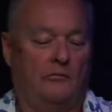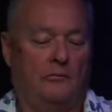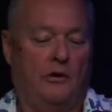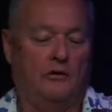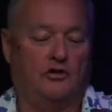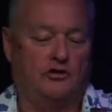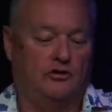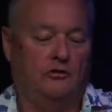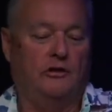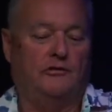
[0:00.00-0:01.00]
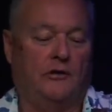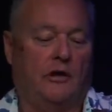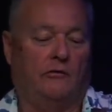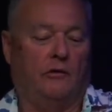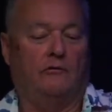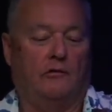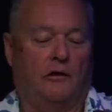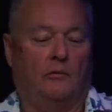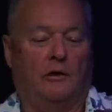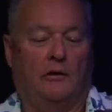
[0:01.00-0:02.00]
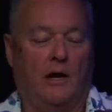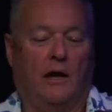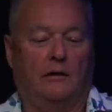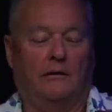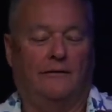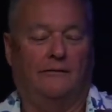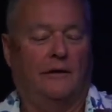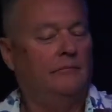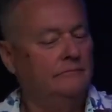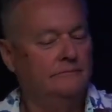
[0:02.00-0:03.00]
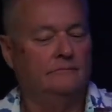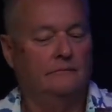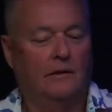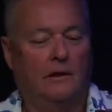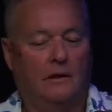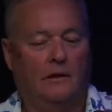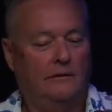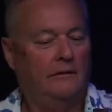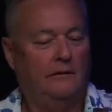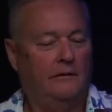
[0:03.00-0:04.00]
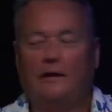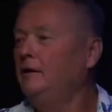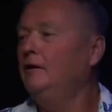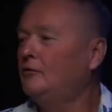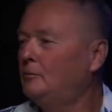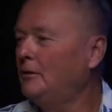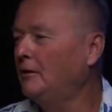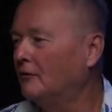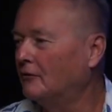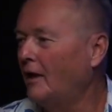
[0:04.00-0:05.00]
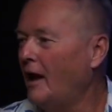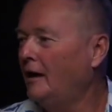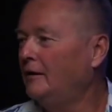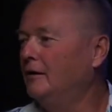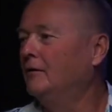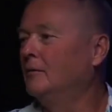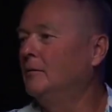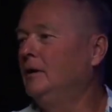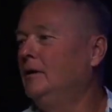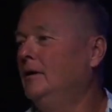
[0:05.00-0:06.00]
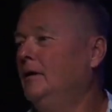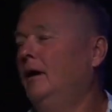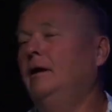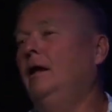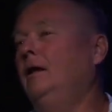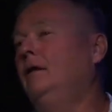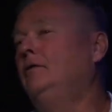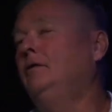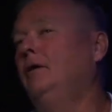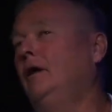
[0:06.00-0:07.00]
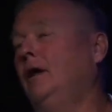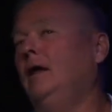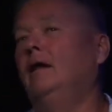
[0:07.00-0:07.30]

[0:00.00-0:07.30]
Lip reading: But it's like, oh, step over prayer, just do these things and everything will be great. And it's like, I didn't experience that. You know what I mean?